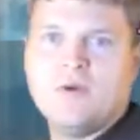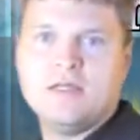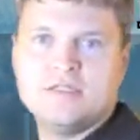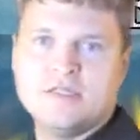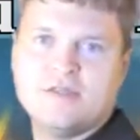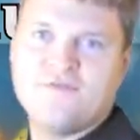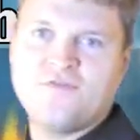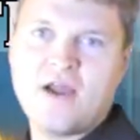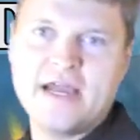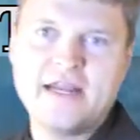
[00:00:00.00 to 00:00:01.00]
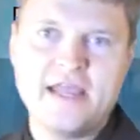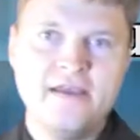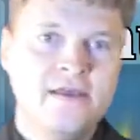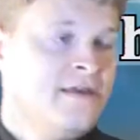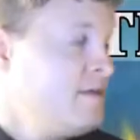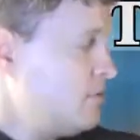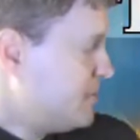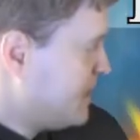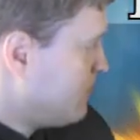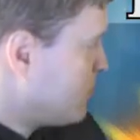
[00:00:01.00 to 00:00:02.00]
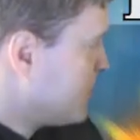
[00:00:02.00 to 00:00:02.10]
well as into Friday. Looking